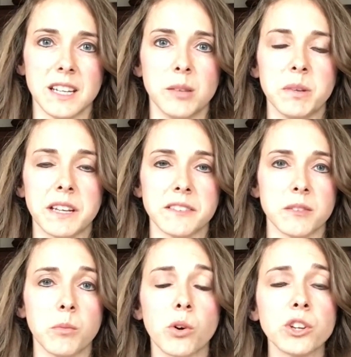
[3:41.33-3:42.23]
Because the
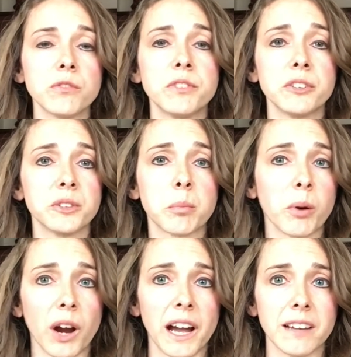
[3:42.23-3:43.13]
more you feel
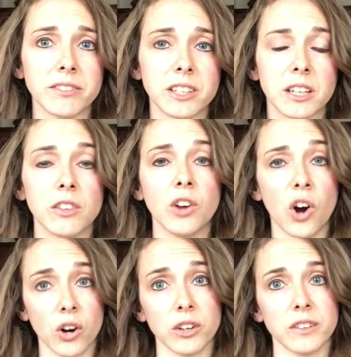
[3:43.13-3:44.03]
deprived, the
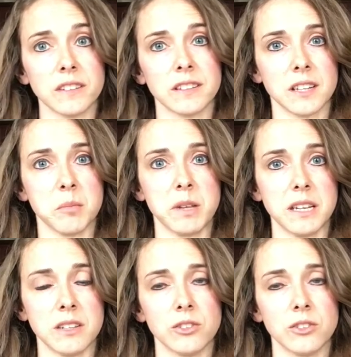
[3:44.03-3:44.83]
harder this is going to be.